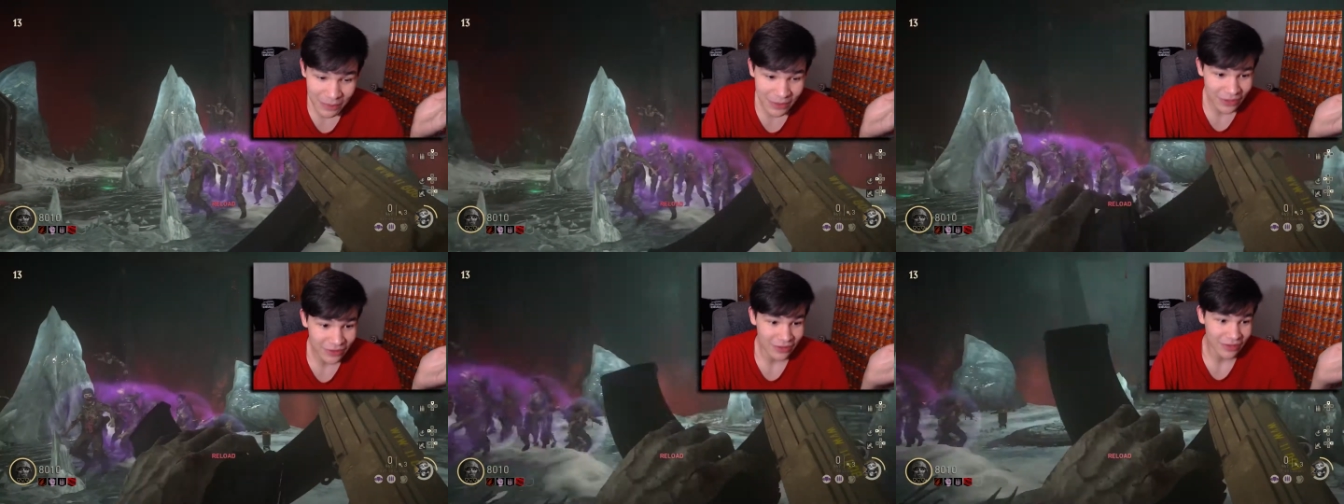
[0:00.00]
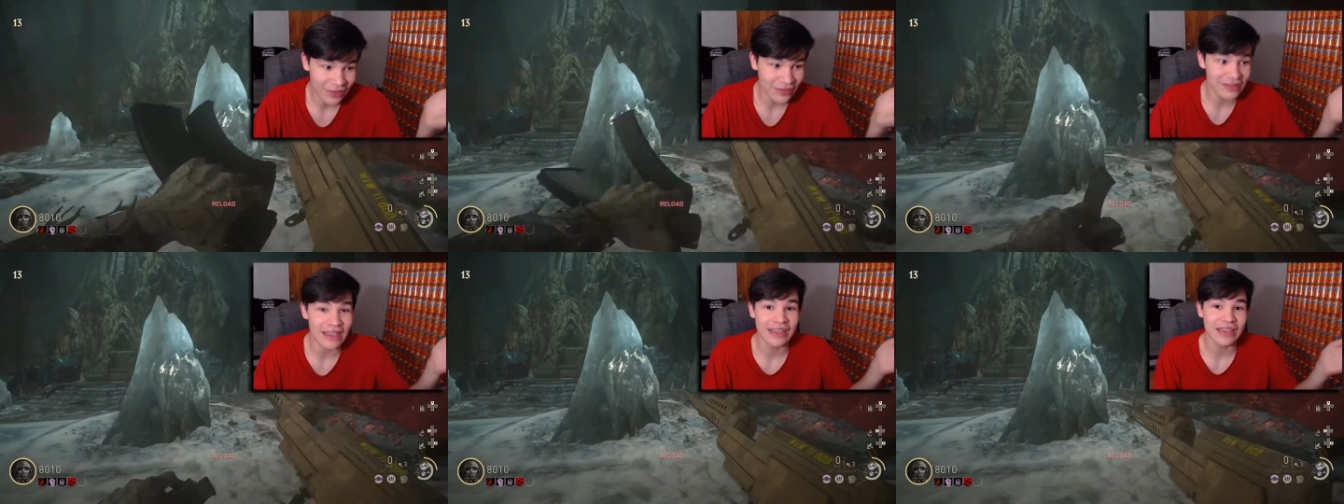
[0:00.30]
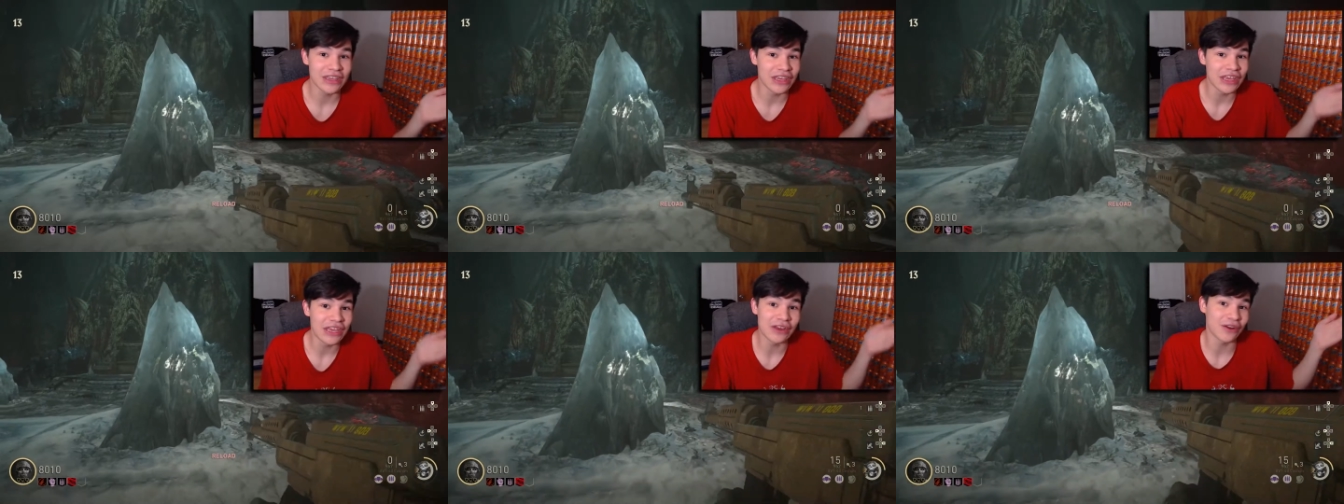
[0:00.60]
because the
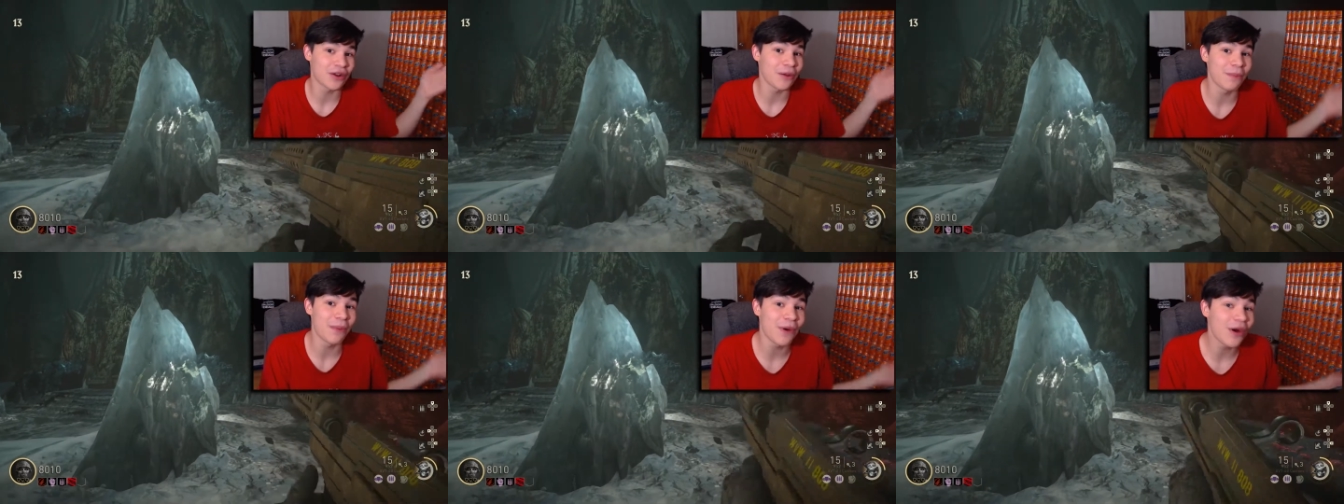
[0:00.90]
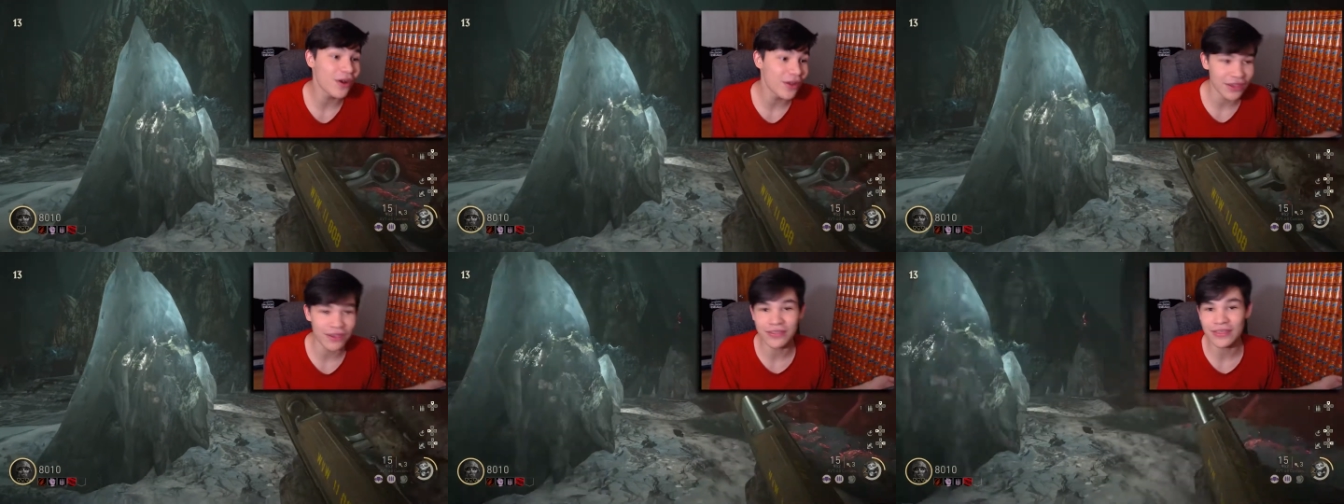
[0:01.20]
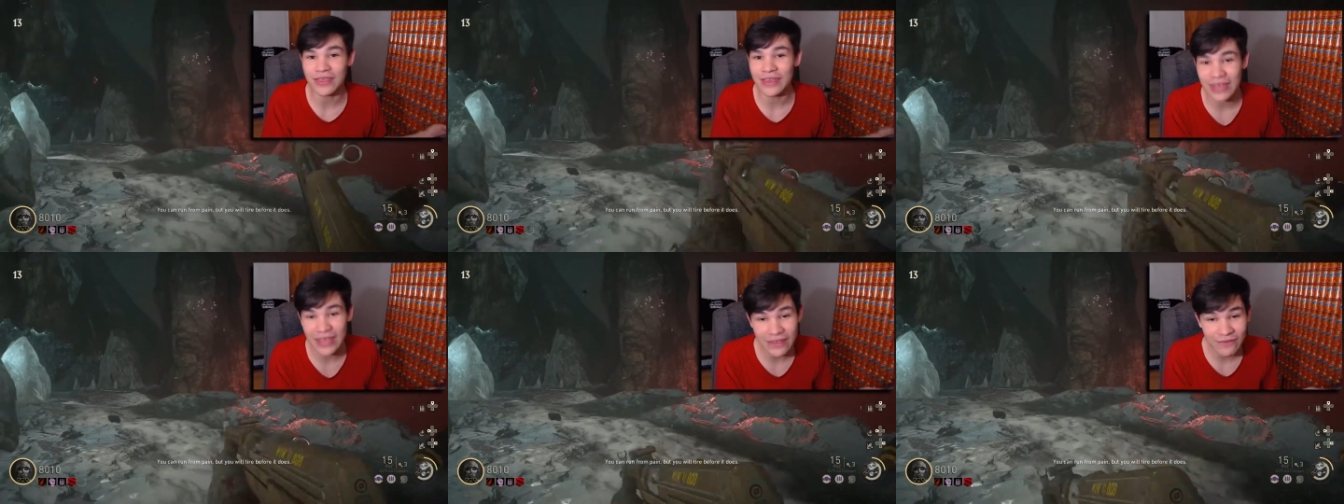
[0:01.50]
second you hear Cabal, you
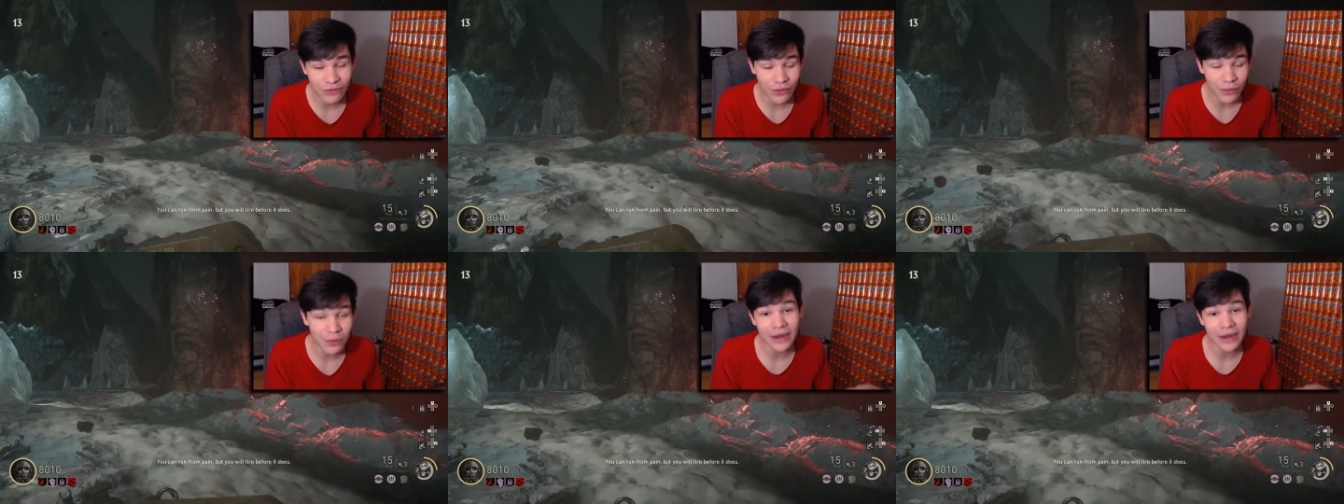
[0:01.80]
think evil,